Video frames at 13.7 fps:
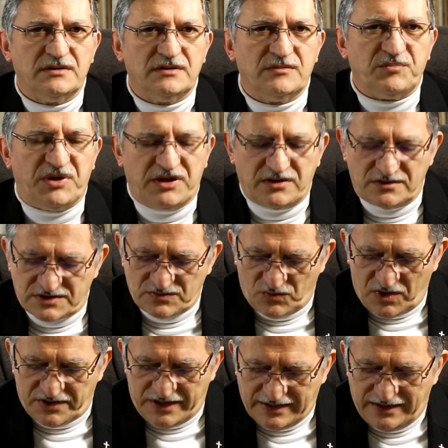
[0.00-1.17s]
because
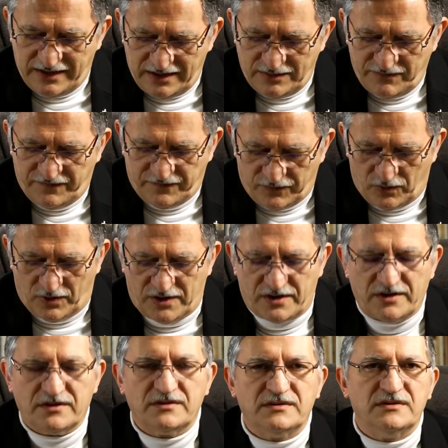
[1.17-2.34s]
what I came for
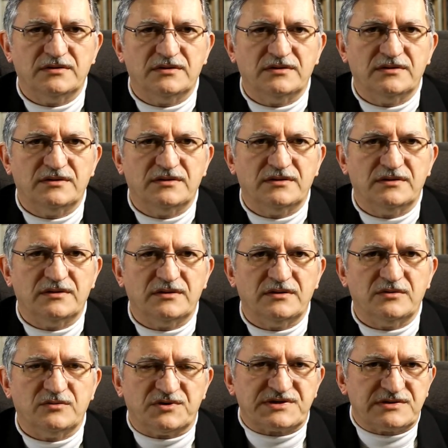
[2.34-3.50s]

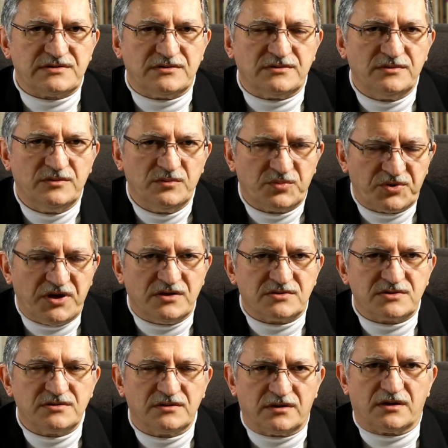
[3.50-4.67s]
was to
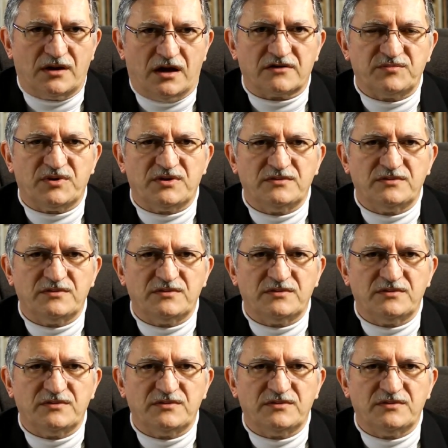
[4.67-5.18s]
preach the gospel."